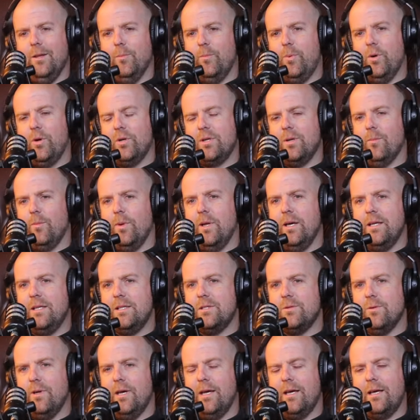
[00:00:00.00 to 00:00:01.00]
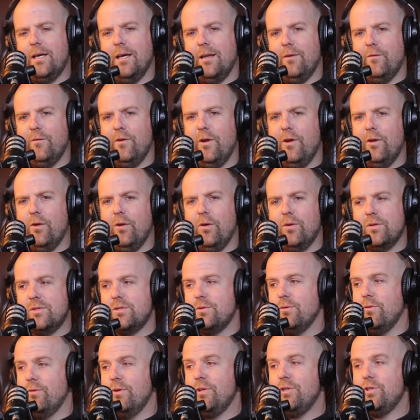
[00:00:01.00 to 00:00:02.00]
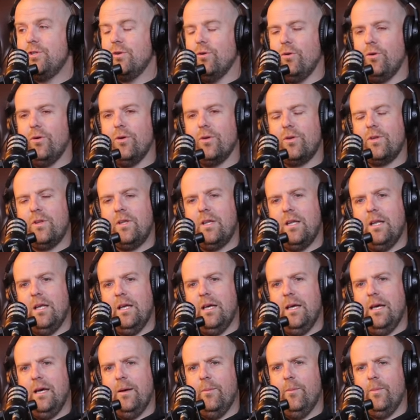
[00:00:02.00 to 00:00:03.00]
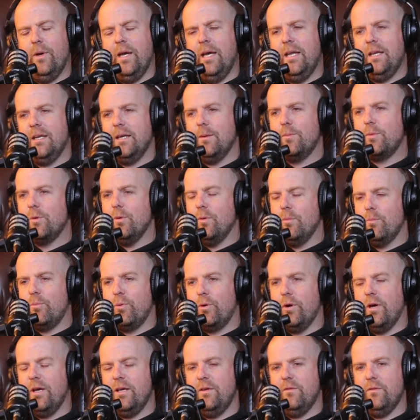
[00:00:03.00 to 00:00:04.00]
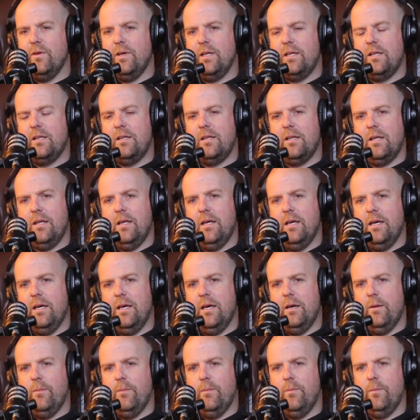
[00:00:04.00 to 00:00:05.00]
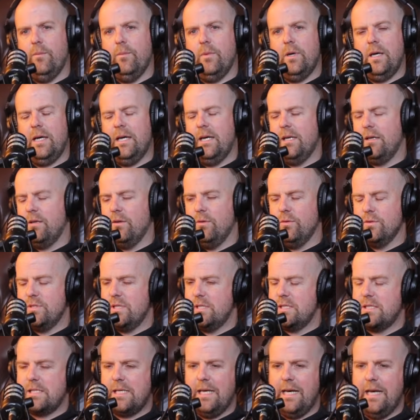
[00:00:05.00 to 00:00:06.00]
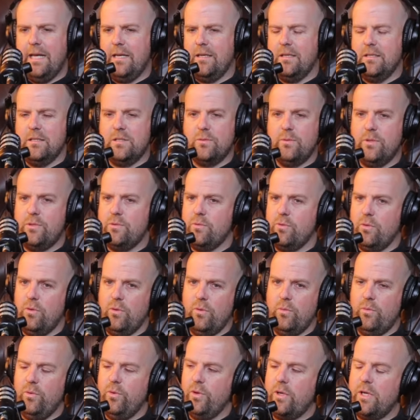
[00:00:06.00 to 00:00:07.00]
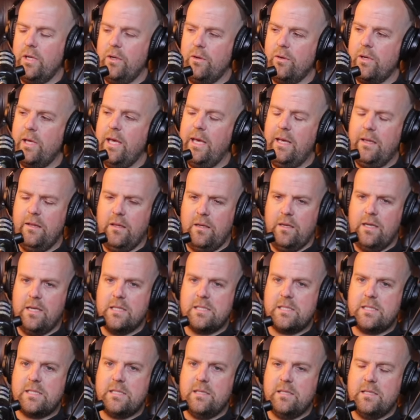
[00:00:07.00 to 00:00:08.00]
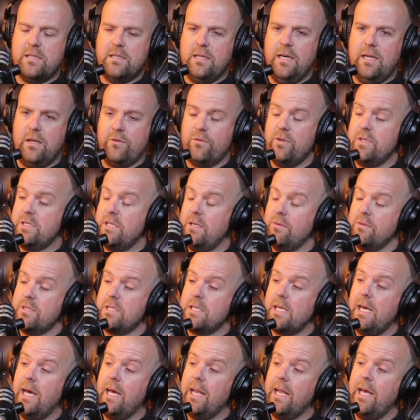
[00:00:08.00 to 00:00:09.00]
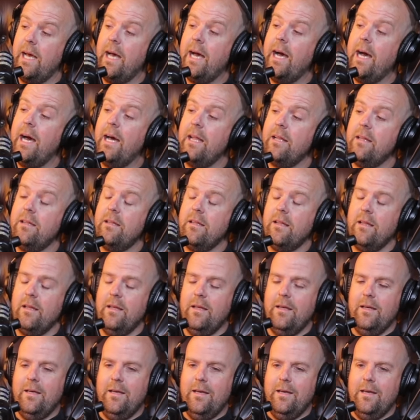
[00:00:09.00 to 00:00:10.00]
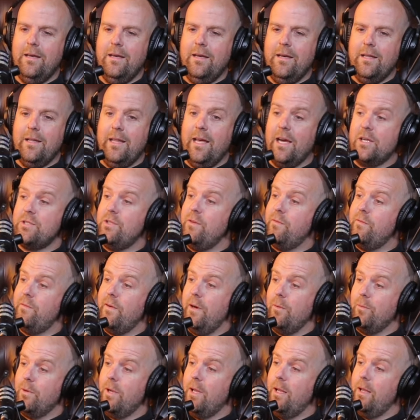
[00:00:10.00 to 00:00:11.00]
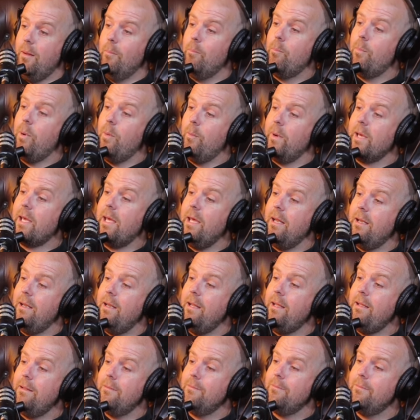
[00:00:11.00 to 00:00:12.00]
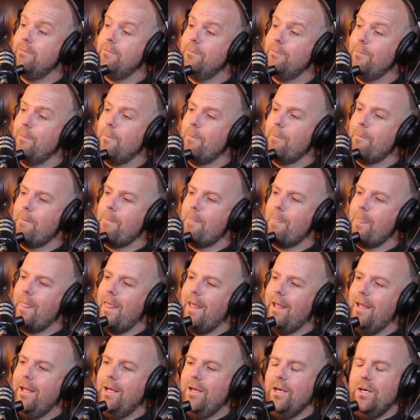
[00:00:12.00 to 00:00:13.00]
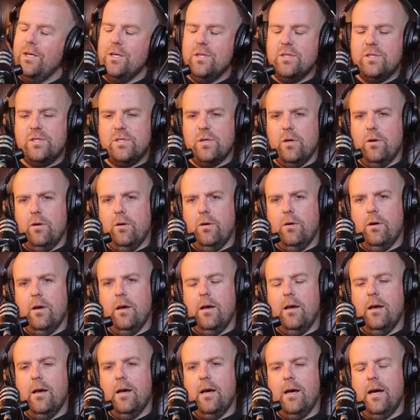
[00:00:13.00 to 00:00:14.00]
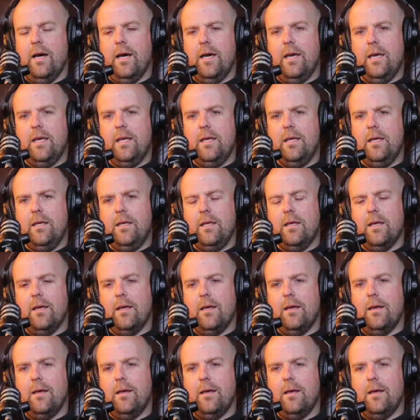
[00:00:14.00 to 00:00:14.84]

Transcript: bottom line to it and cut a very long story short, um, ended up going private, um, had loads of scans which were all working okay. And the last ultrasound scan I had, they actually found a lump on my kidney. Wow. So I